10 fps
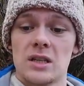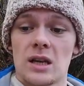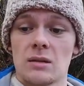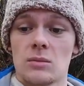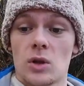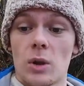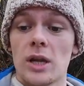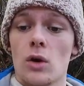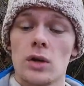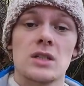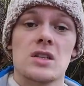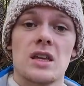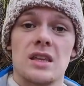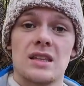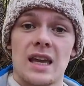and quite honestly
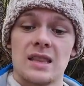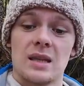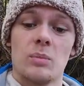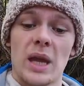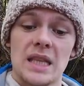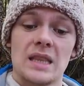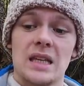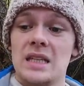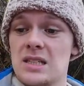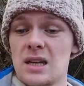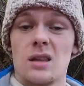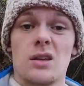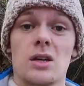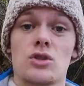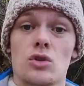they tend to bend easier
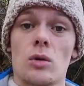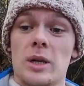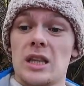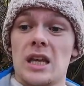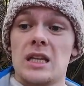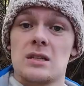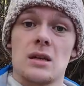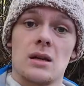than a strawberry lace.